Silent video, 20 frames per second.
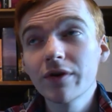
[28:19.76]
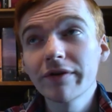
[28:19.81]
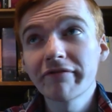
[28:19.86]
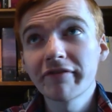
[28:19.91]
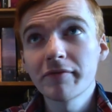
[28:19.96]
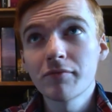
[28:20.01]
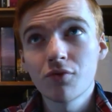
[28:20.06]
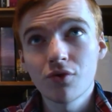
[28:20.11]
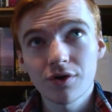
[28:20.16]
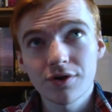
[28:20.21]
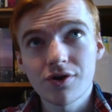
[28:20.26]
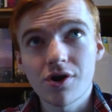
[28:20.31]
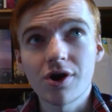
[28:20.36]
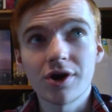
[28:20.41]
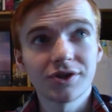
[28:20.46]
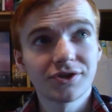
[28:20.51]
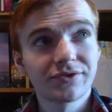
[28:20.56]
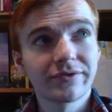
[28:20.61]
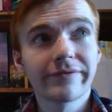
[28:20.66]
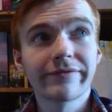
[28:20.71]
of the more
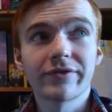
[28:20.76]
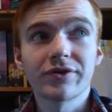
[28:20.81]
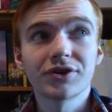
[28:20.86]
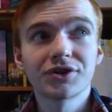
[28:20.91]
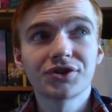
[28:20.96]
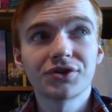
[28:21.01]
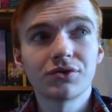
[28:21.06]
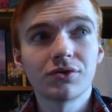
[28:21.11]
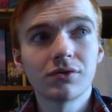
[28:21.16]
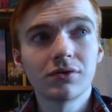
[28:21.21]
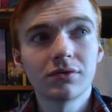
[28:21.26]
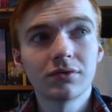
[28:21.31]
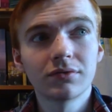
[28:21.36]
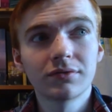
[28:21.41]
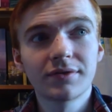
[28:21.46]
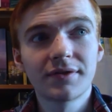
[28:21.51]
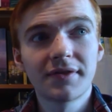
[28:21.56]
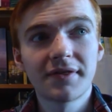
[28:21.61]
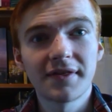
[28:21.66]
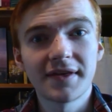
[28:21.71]
controversial
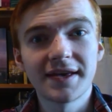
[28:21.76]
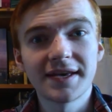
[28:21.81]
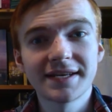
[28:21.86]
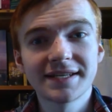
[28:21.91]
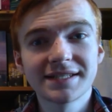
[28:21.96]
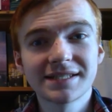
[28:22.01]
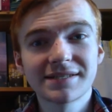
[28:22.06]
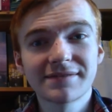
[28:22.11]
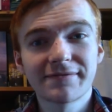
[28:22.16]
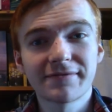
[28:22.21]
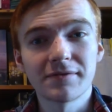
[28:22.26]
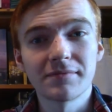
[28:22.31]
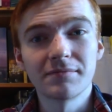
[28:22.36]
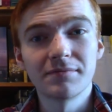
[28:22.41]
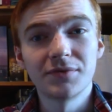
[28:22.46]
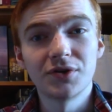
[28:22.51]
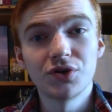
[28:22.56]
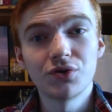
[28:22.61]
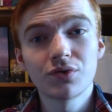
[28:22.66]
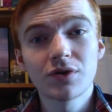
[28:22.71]
things
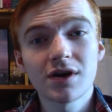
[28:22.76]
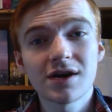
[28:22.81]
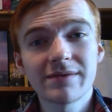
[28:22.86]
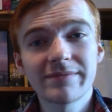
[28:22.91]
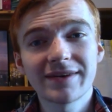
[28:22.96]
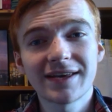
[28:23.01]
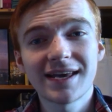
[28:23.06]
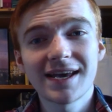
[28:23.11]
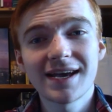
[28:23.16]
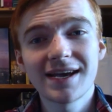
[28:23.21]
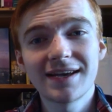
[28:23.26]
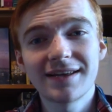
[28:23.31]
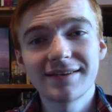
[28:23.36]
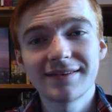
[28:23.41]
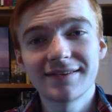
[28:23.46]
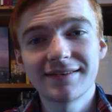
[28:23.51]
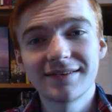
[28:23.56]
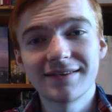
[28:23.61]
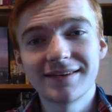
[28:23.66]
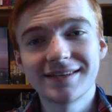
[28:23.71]
from new Comic Cat
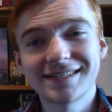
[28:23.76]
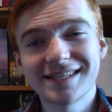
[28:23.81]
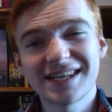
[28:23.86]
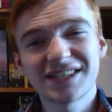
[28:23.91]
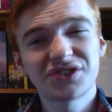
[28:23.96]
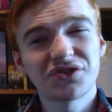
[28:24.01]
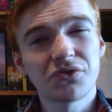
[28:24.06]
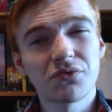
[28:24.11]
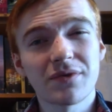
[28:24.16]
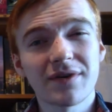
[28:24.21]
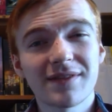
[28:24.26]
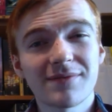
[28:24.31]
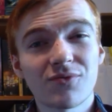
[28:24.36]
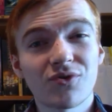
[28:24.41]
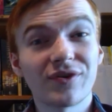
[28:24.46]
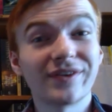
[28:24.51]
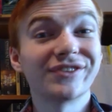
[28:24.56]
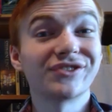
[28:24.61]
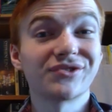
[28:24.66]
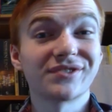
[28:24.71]
is actually one of the
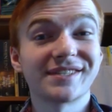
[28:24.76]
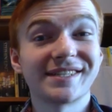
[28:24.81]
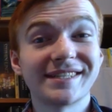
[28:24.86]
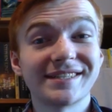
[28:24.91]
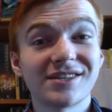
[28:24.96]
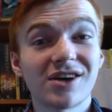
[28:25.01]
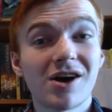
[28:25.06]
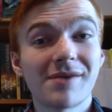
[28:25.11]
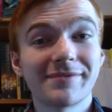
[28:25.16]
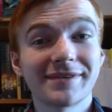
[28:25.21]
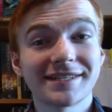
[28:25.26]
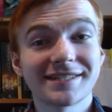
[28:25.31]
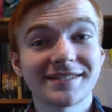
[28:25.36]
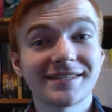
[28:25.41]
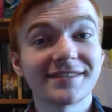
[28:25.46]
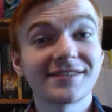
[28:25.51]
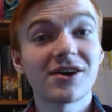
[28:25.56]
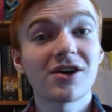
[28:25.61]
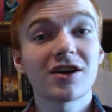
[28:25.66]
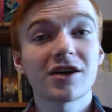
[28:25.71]
more interesting topics
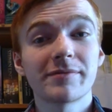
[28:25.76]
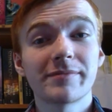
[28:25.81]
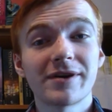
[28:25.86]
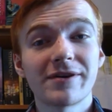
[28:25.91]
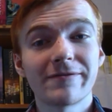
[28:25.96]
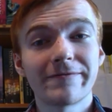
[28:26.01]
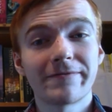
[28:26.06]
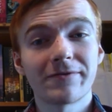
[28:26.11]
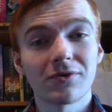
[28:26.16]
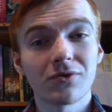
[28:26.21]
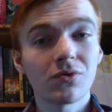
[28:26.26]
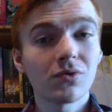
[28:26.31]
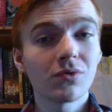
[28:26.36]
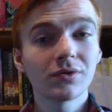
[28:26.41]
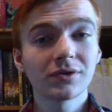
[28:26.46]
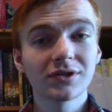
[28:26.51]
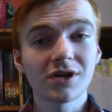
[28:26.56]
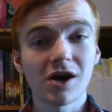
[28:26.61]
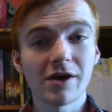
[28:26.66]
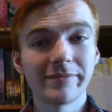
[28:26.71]
to talk about for
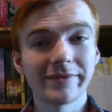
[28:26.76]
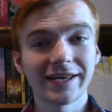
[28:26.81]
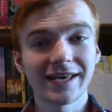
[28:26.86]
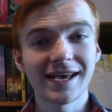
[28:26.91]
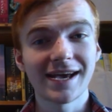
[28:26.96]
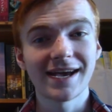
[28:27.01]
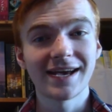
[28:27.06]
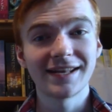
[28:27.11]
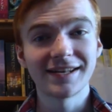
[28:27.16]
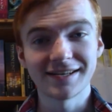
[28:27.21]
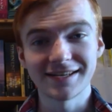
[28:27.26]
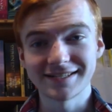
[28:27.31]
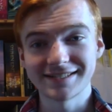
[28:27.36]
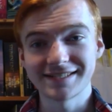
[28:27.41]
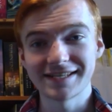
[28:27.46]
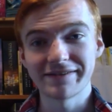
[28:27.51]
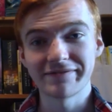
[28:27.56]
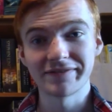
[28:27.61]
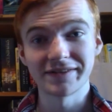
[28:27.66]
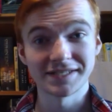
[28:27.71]
old Comic Cat, and I
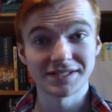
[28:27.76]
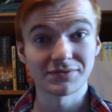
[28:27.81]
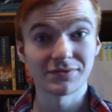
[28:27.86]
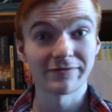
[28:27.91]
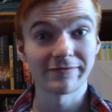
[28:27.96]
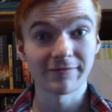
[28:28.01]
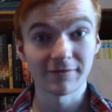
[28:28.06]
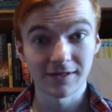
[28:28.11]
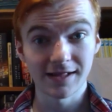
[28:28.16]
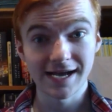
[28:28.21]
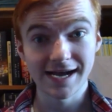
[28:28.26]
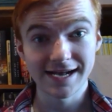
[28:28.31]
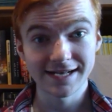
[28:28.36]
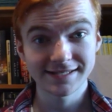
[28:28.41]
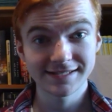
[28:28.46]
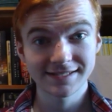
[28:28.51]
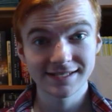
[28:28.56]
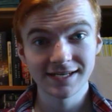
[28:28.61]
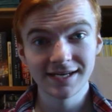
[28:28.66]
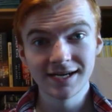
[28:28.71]
saved this one for
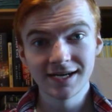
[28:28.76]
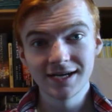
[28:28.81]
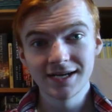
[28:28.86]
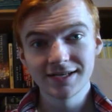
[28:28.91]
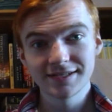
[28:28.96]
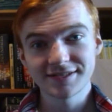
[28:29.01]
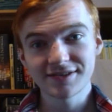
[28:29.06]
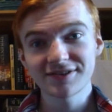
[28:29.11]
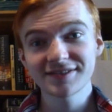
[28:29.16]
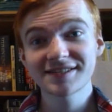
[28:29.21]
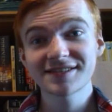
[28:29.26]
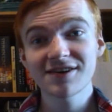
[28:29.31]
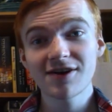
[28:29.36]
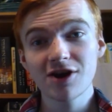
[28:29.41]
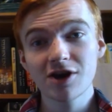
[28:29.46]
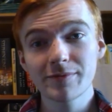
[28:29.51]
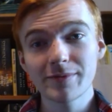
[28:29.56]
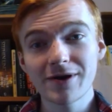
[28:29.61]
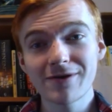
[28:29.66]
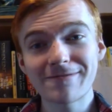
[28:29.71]
last. So let's
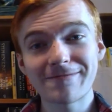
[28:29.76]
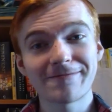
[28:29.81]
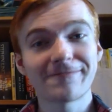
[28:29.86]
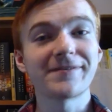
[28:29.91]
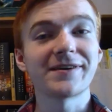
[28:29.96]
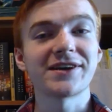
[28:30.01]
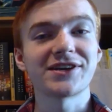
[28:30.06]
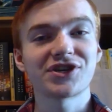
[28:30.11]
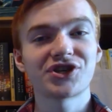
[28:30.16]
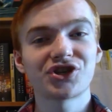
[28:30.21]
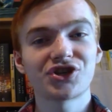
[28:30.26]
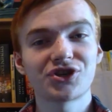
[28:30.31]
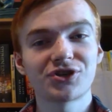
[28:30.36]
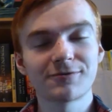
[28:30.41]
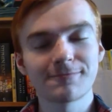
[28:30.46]
talk about Fish.